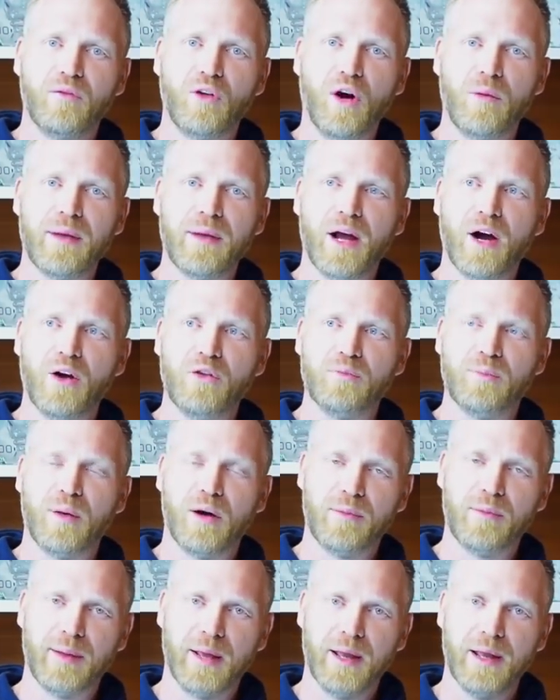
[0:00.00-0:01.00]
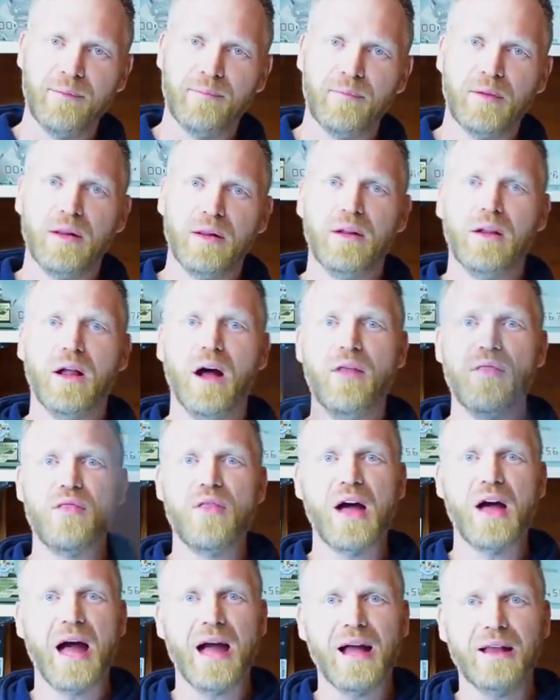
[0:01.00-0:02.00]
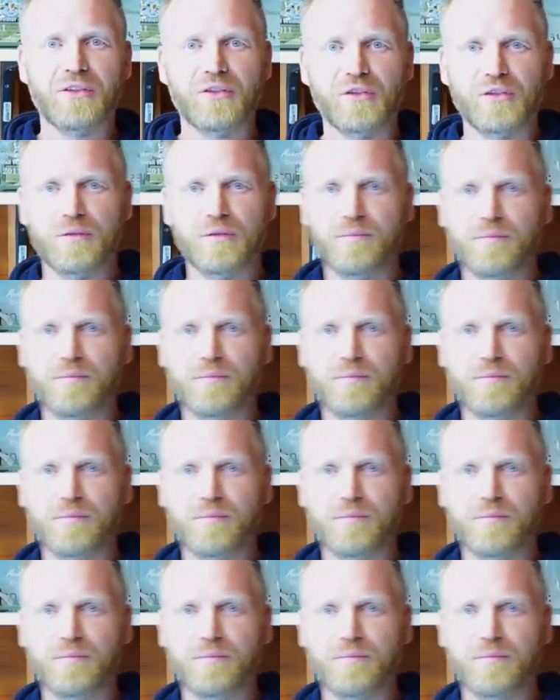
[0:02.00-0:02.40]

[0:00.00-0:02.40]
got a bit of hose pipe here, and that